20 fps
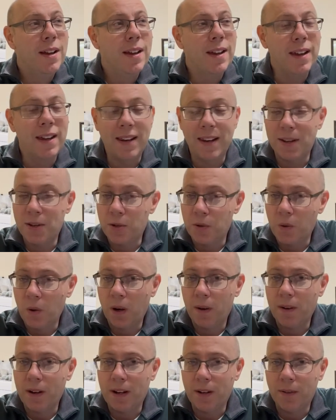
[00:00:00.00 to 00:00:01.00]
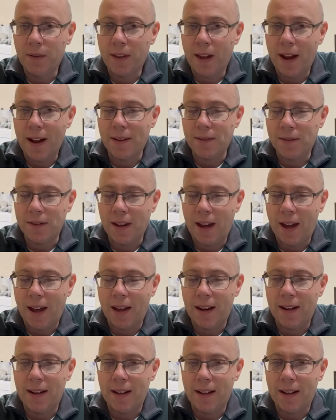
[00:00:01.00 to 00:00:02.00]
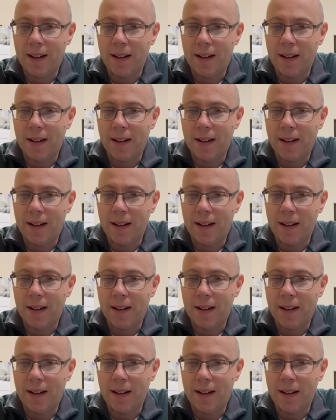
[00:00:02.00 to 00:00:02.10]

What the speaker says: it is dreary on the outside.